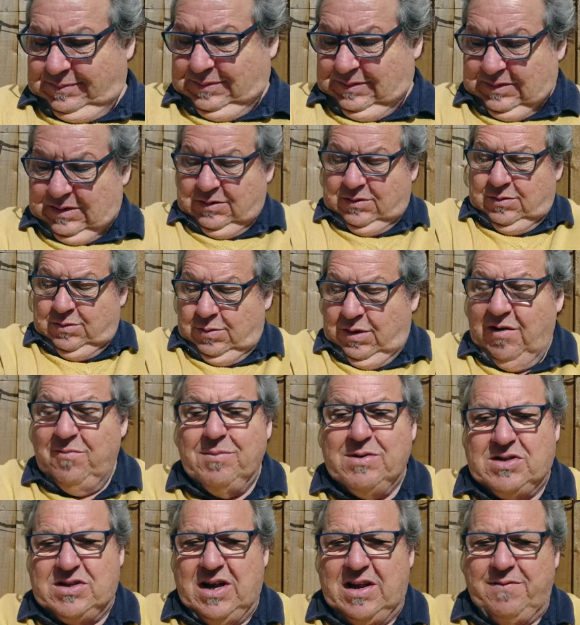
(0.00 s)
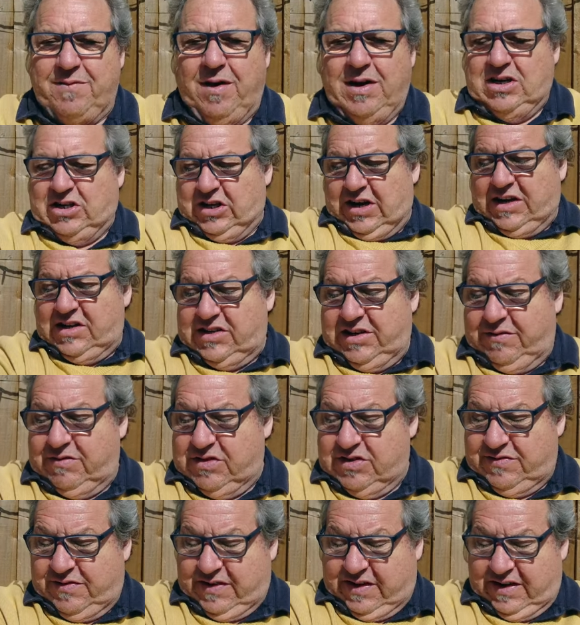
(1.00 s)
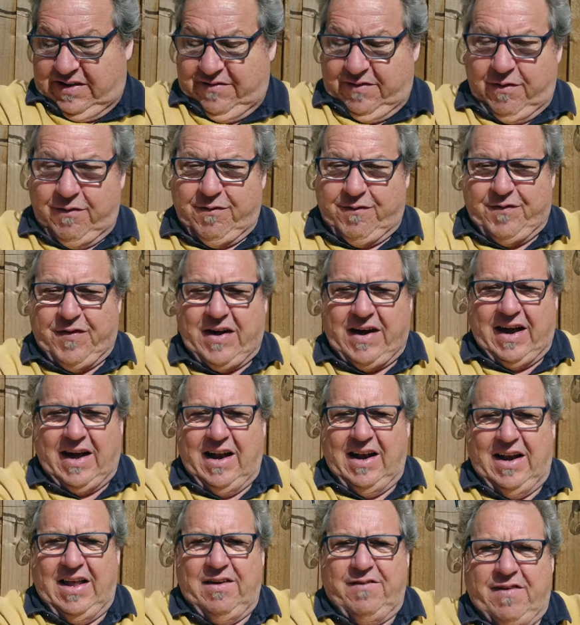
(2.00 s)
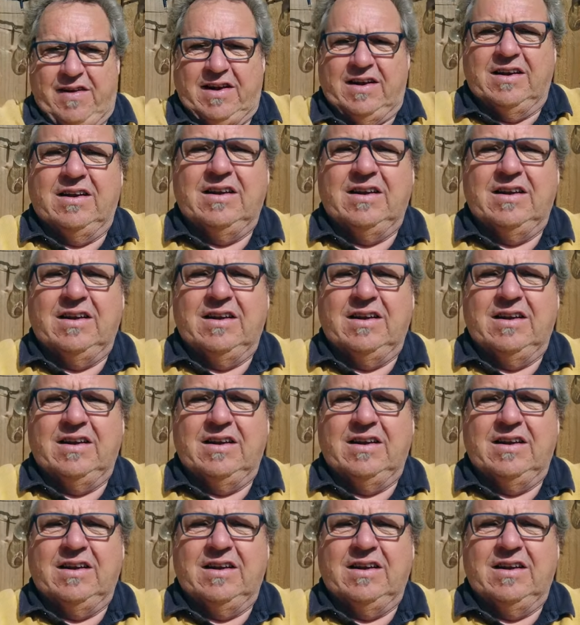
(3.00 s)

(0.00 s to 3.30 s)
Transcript: That wasn't my sleep, I changed it, I'm just fucking, well, fuck I'll leave it